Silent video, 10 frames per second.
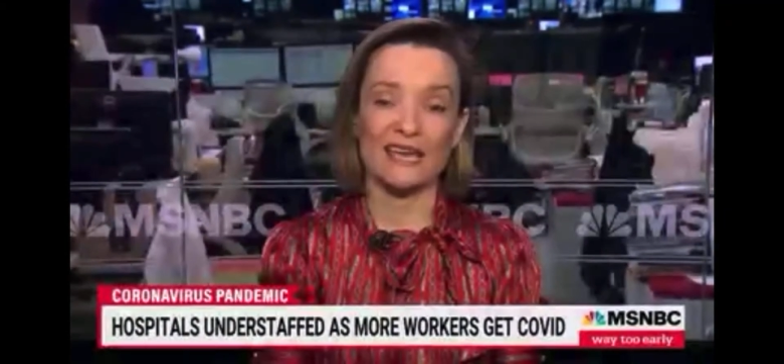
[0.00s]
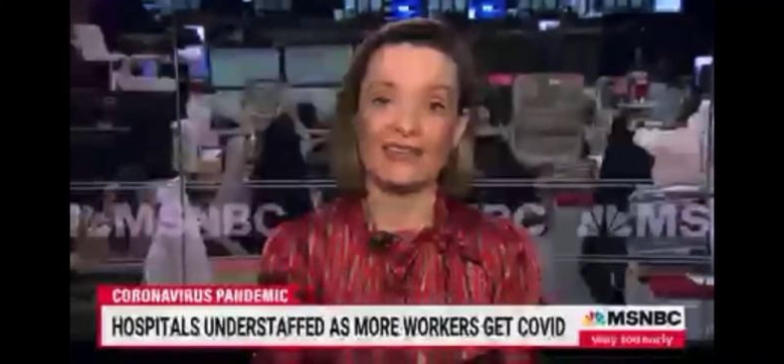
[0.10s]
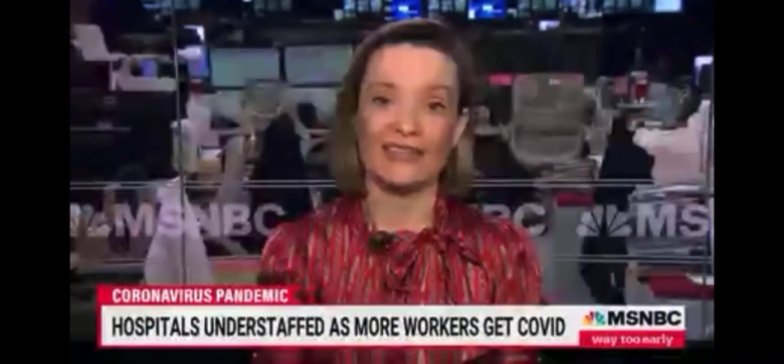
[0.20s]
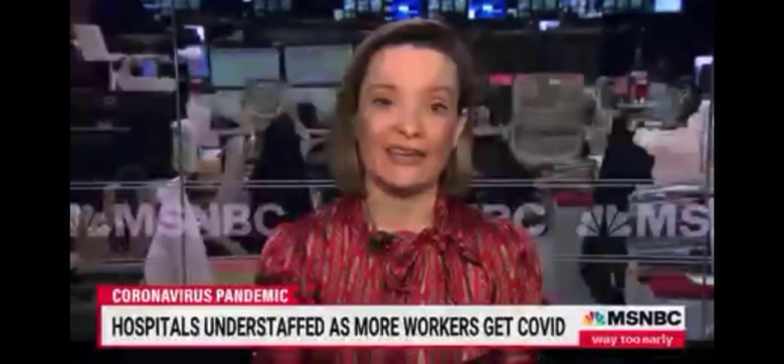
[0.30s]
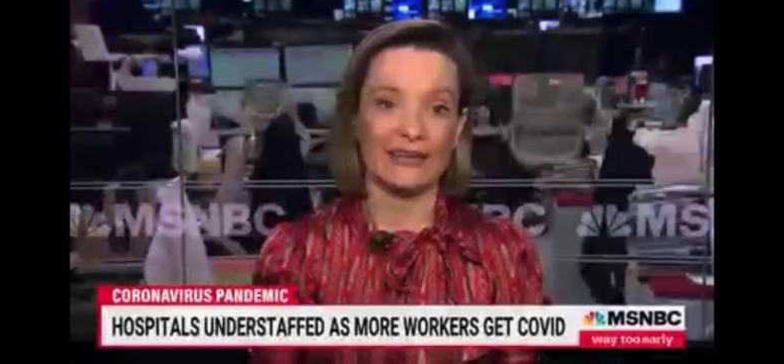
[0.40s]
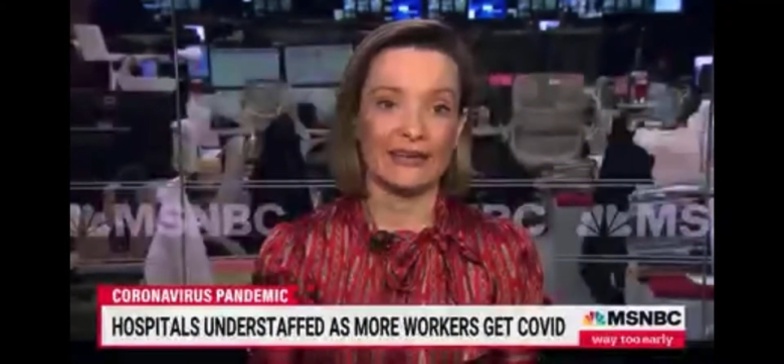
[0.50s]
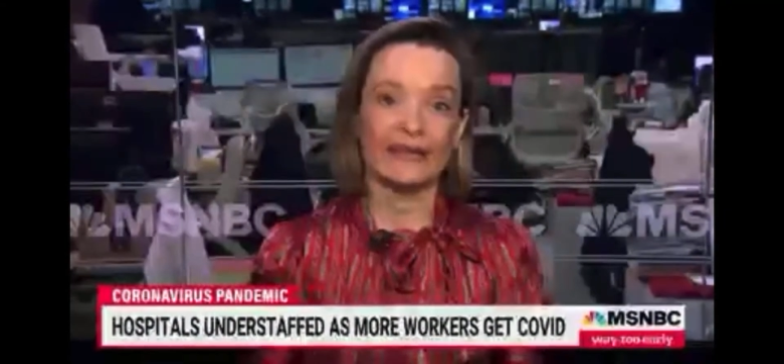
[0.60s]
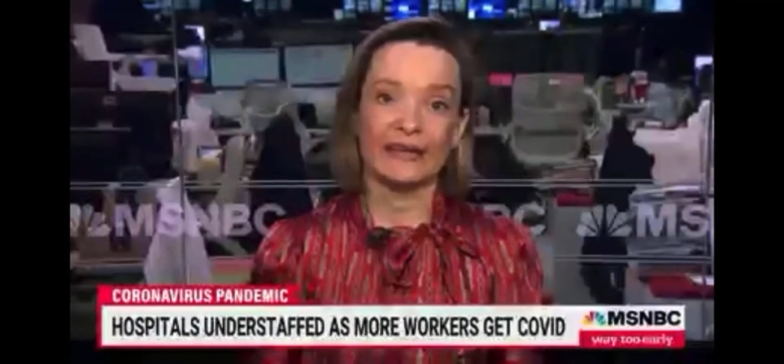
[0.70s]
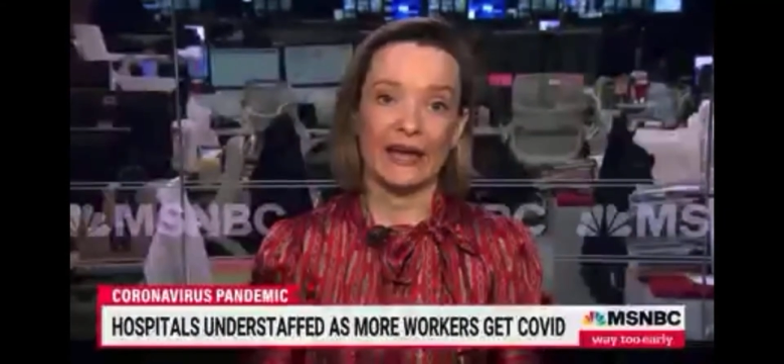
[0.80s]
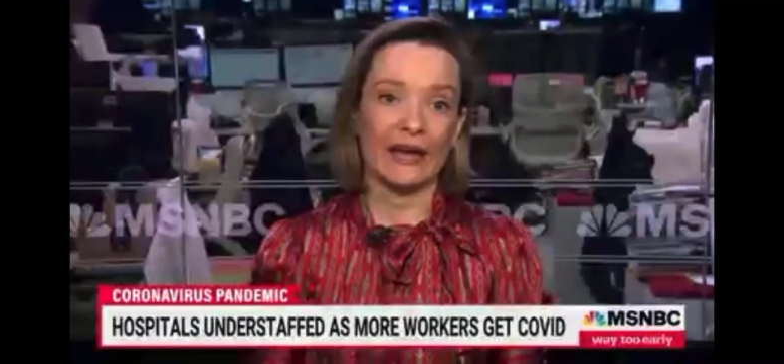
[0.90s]
and they
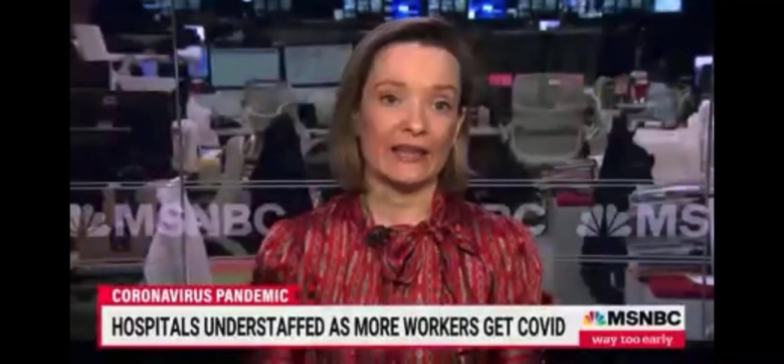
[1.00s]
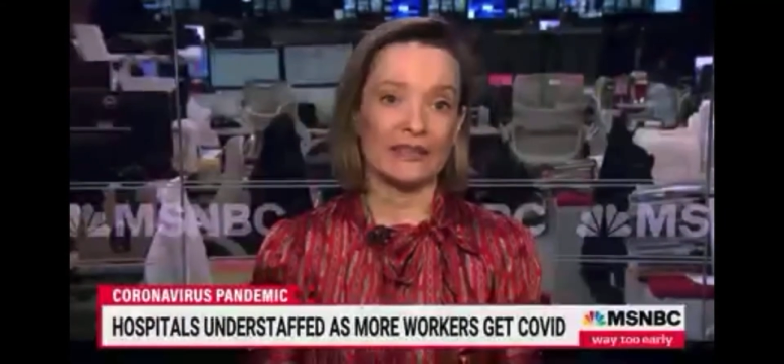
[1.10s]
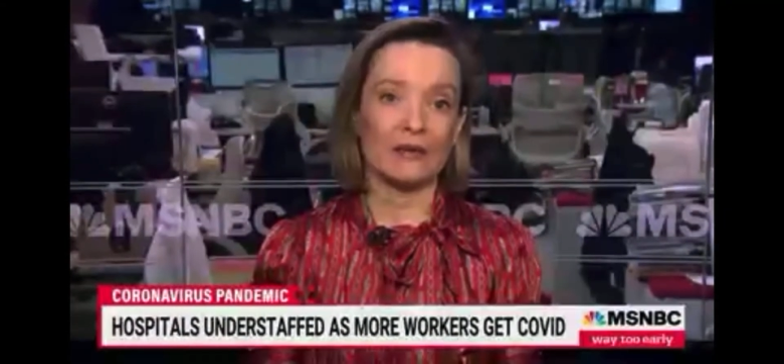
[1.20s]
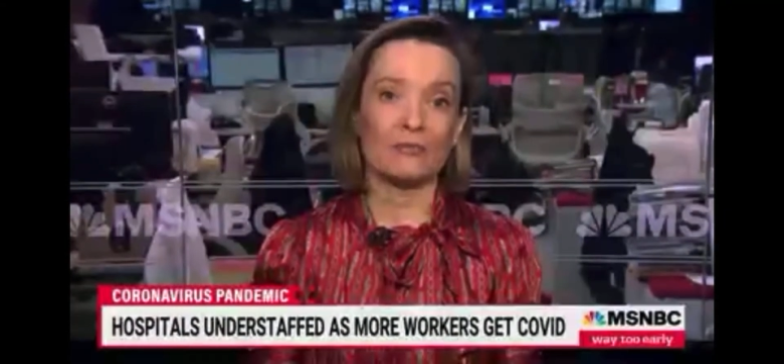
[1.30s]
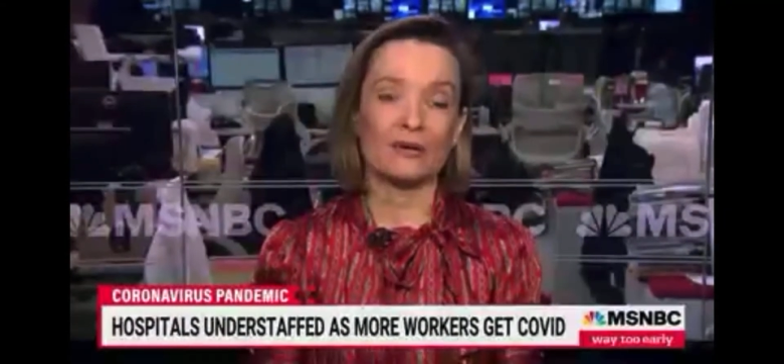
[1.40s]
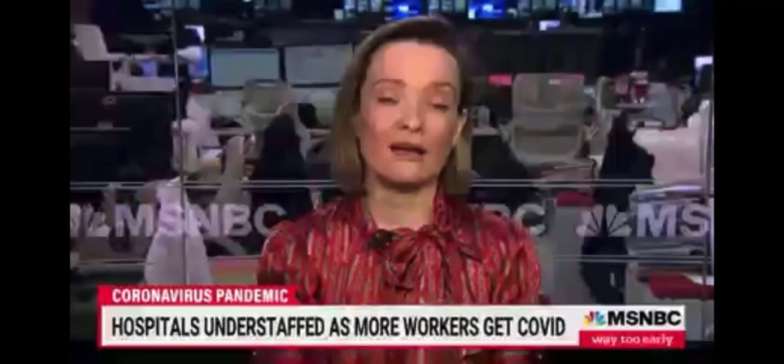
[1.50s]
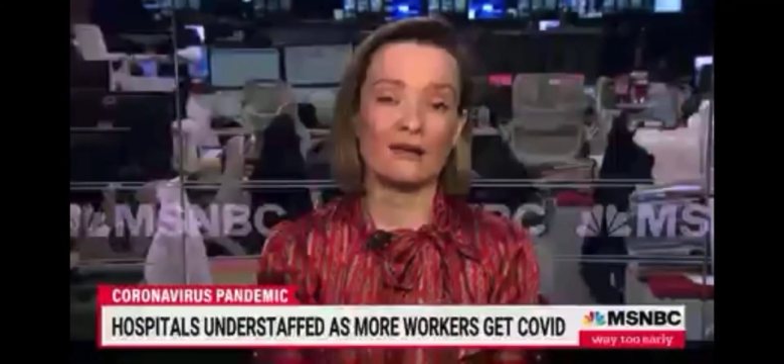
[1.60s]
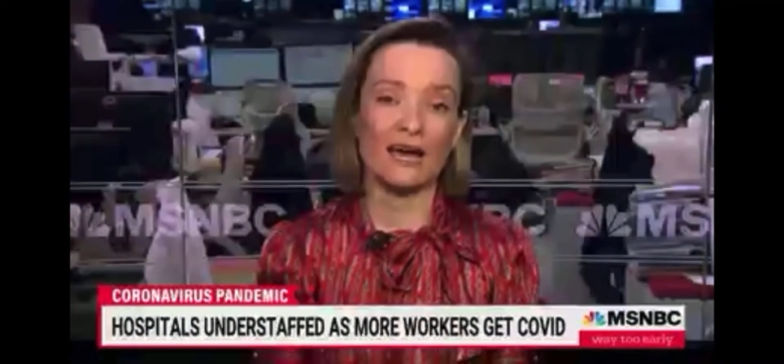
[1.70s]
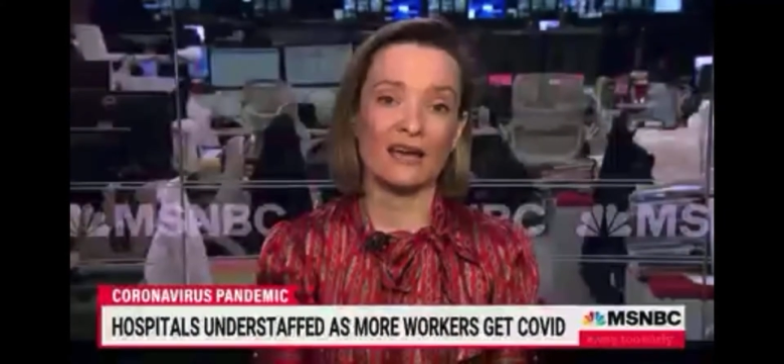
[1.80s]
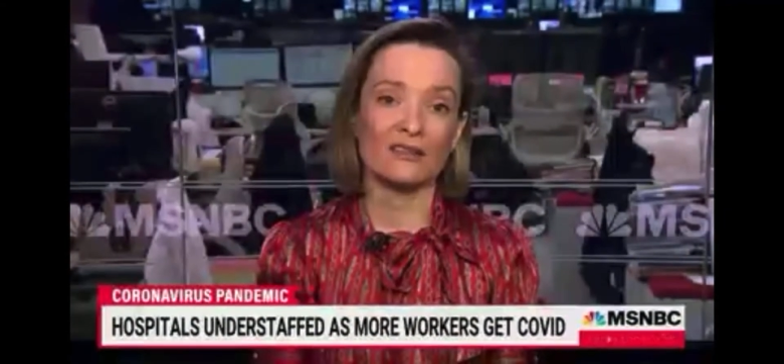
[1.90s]
uh, they put out
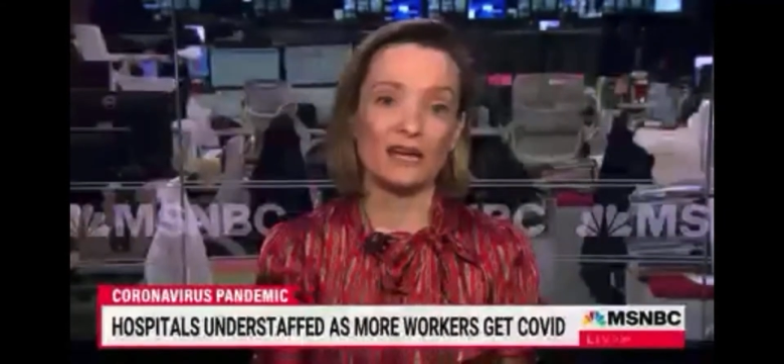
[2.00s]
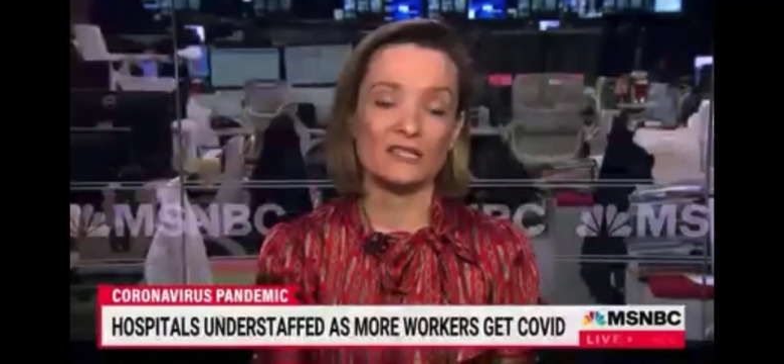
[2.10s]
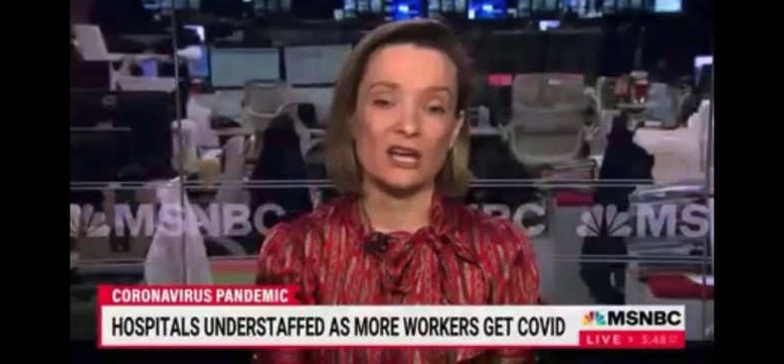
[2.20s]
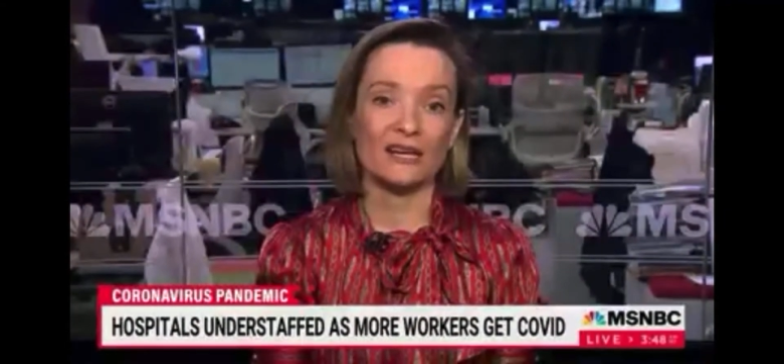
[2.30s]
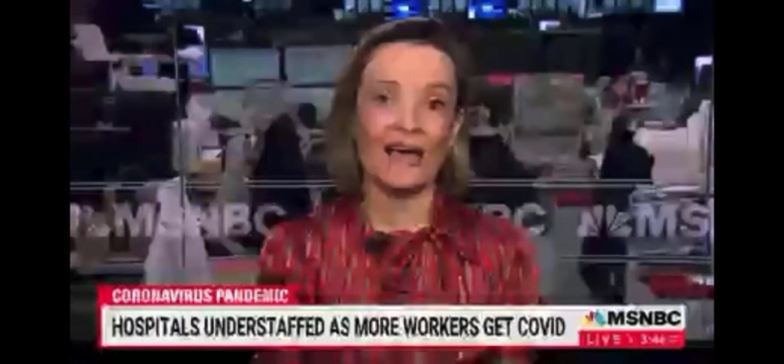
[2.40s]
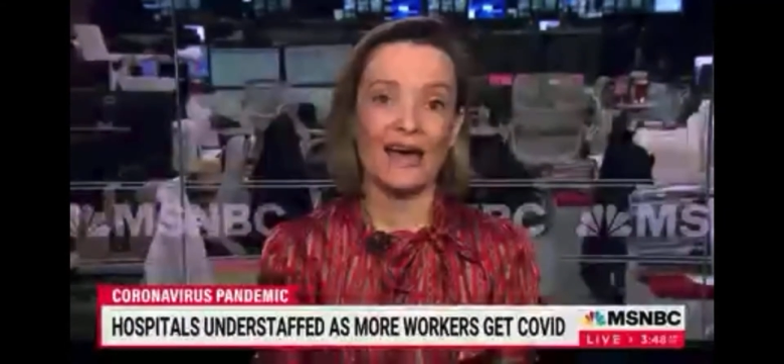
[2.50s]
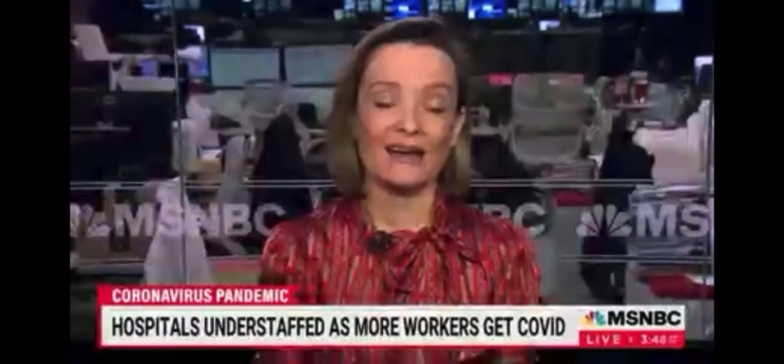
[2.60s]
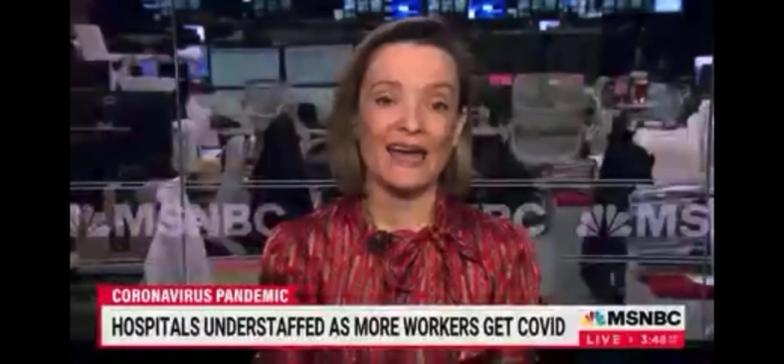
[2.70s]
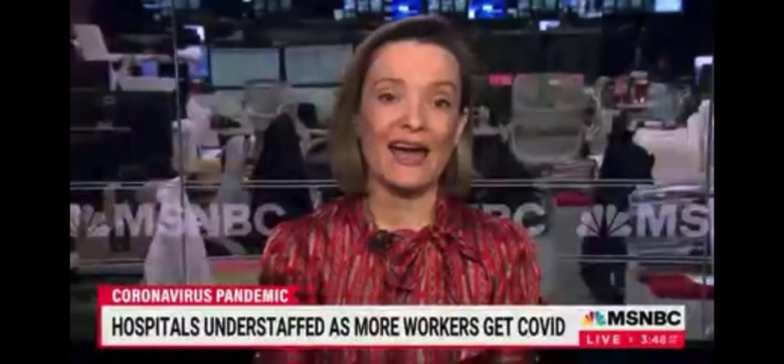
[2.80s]
guidelines on how to